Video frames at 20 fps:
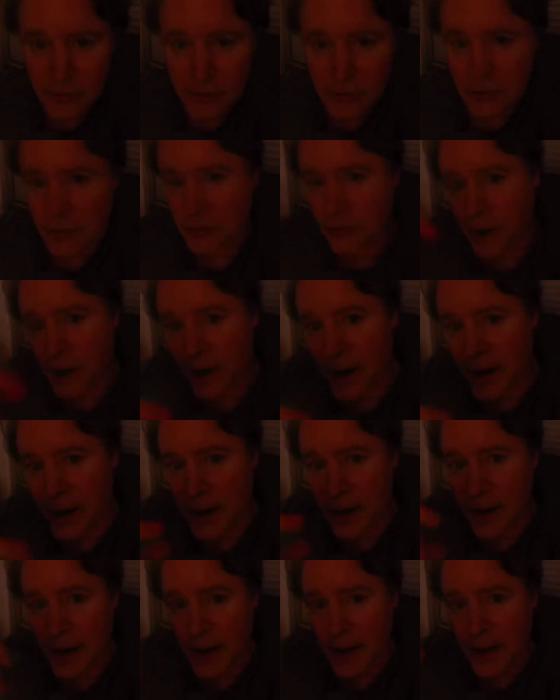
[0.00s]

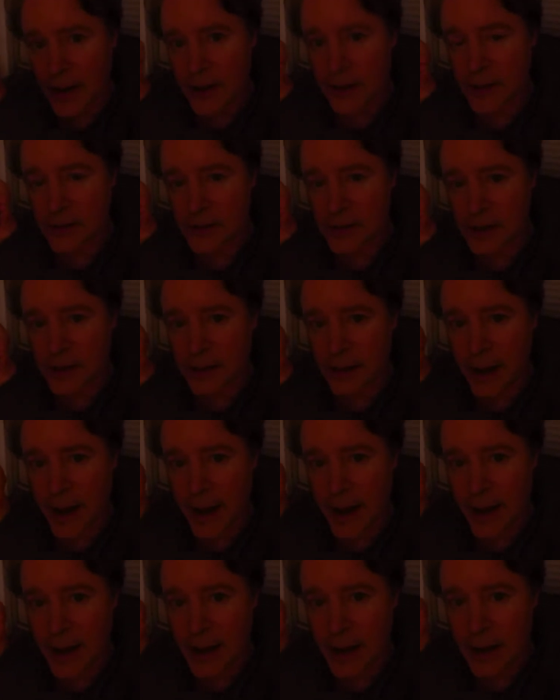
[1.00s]
try using
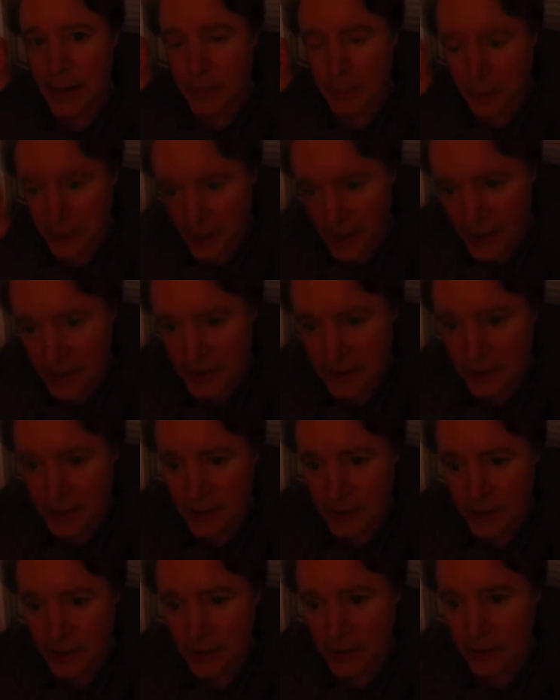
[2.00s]
a plastic